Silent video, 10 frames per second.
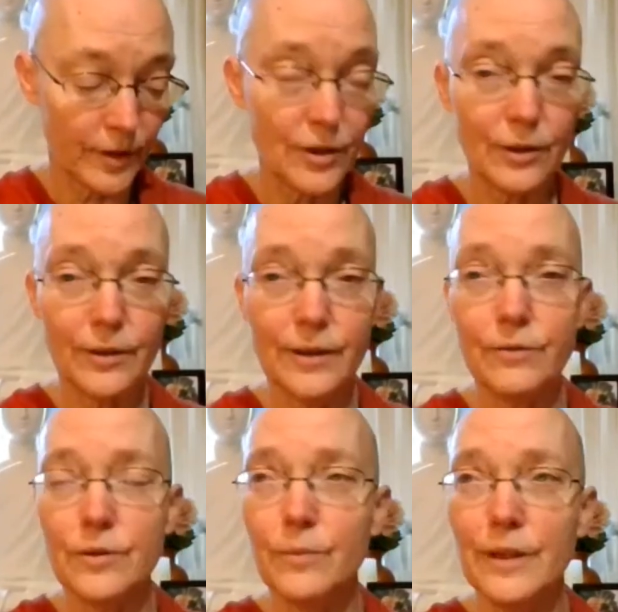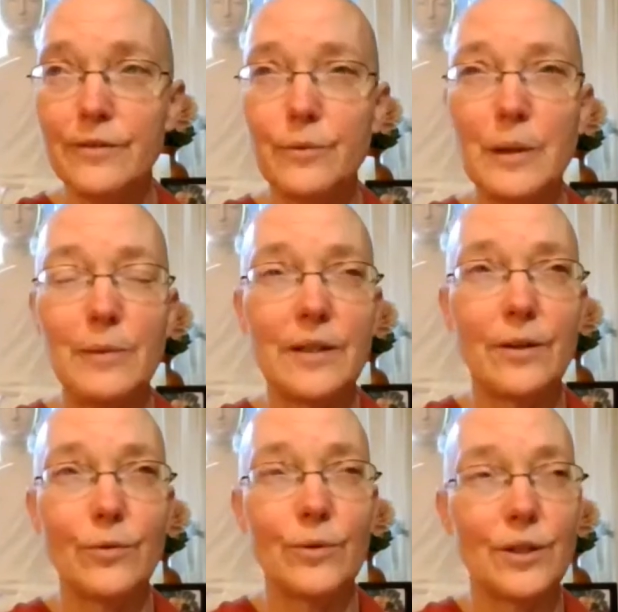she lived maybe
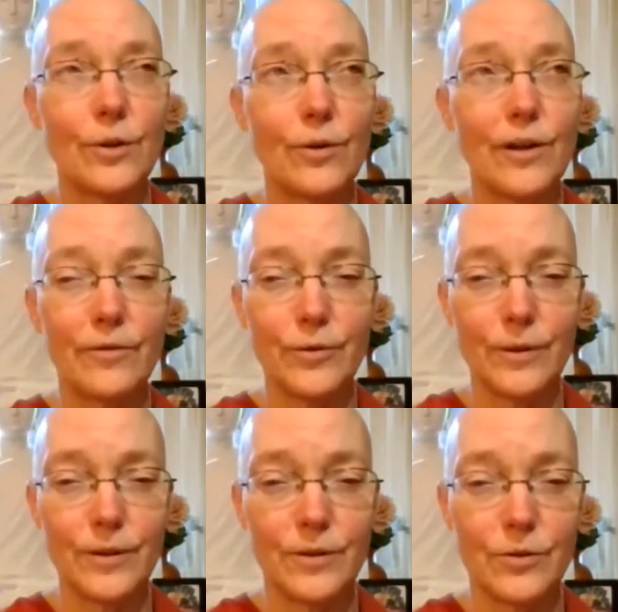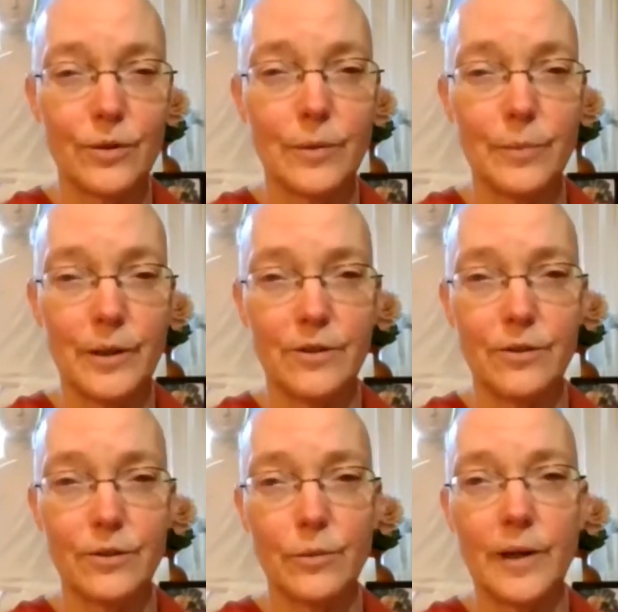another year after this trip. I
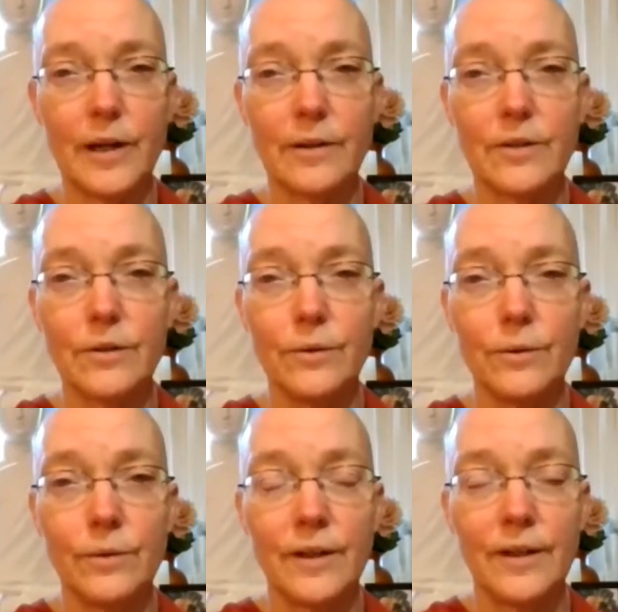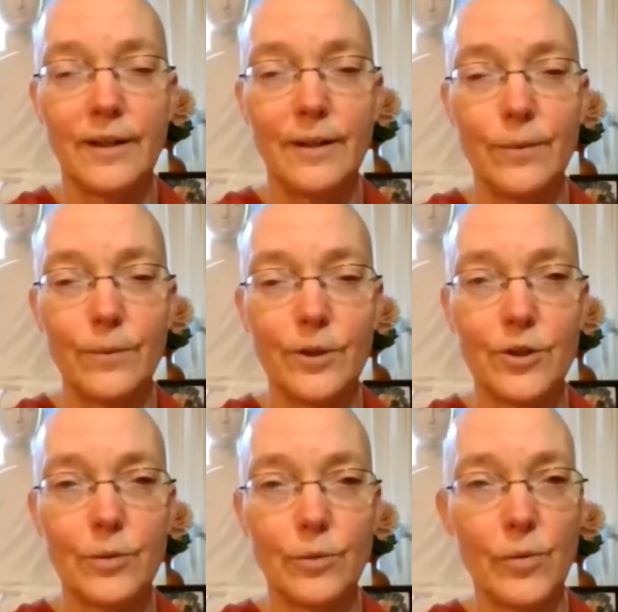took her back to where
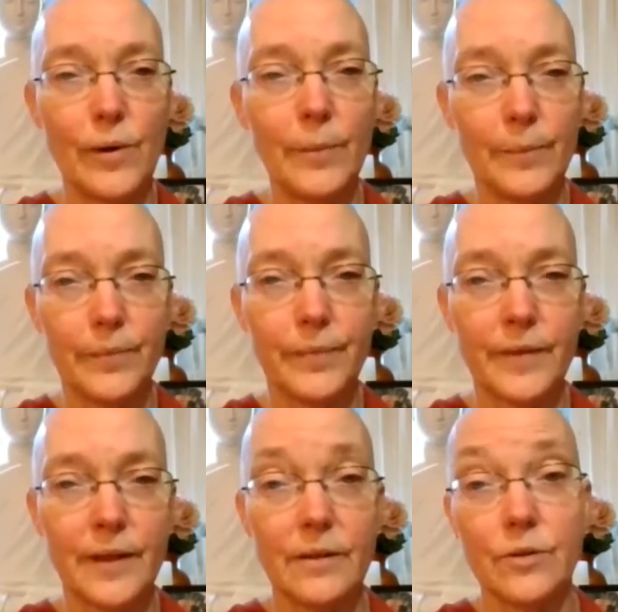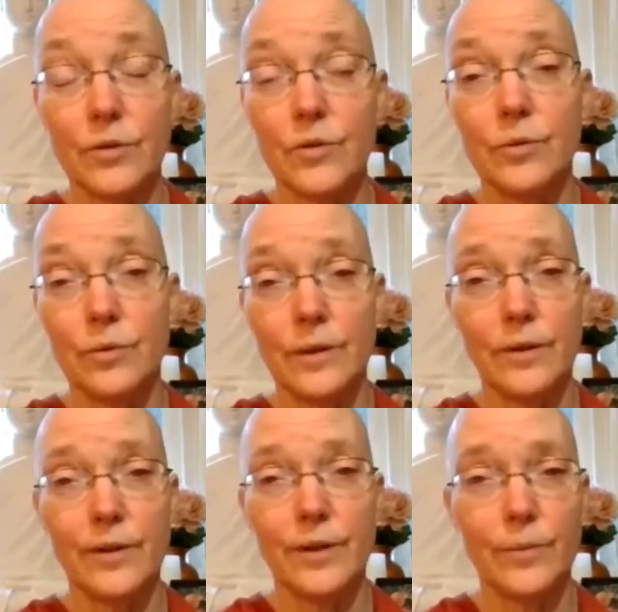she grew up. And it's also
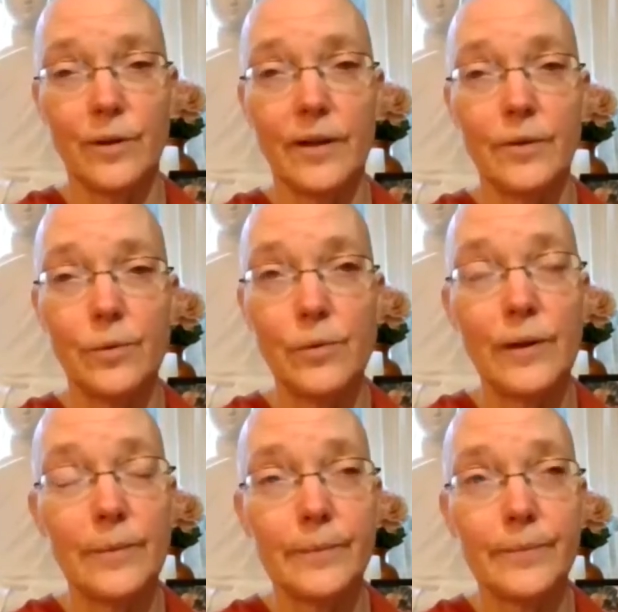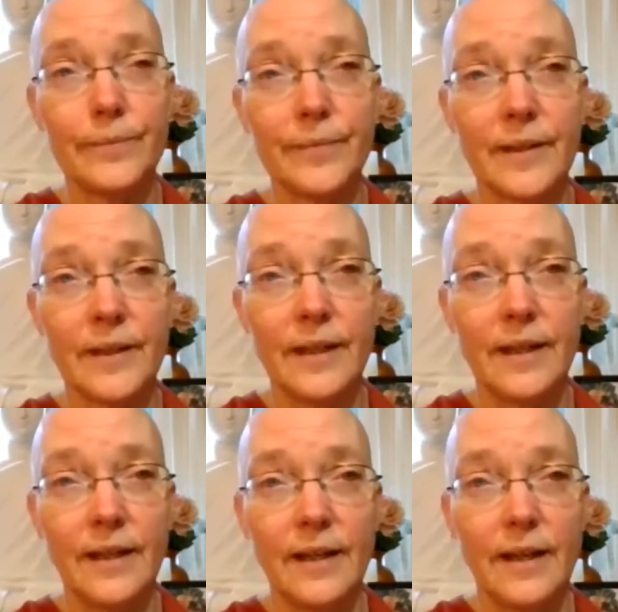the area where I grew up.
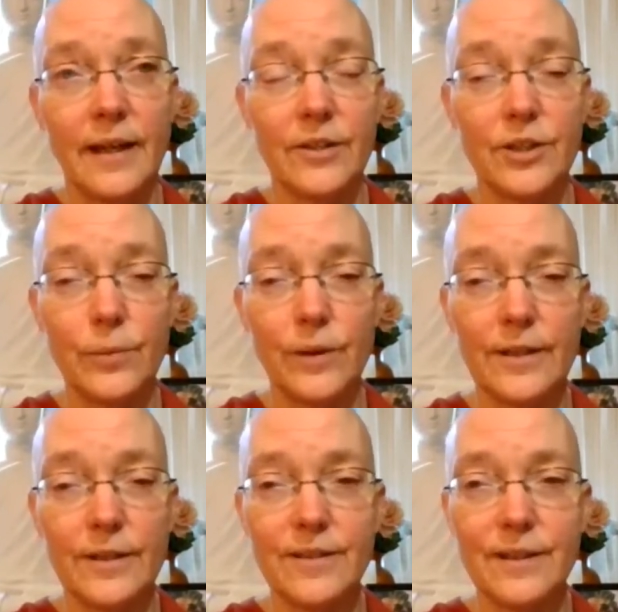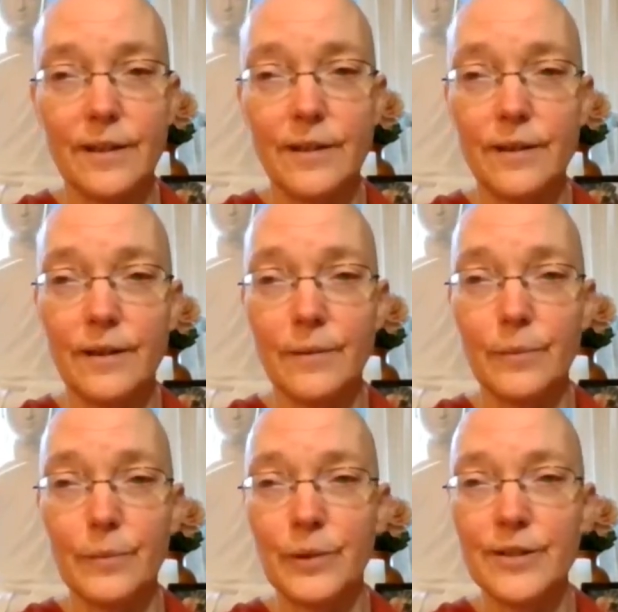And she wanted to see
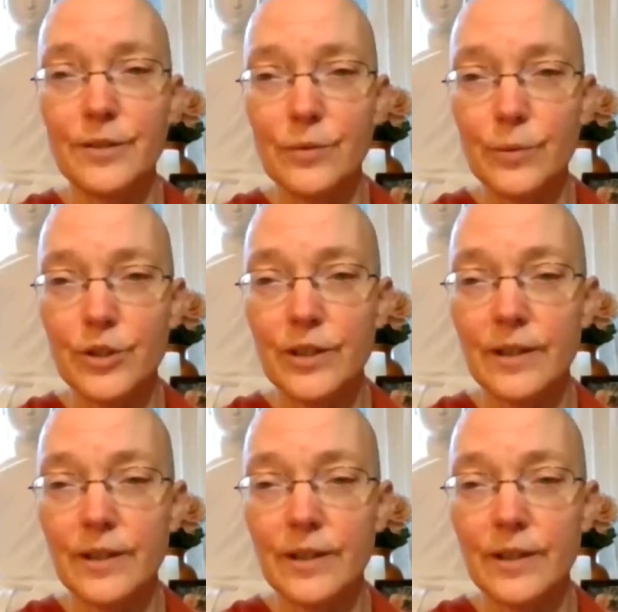the places where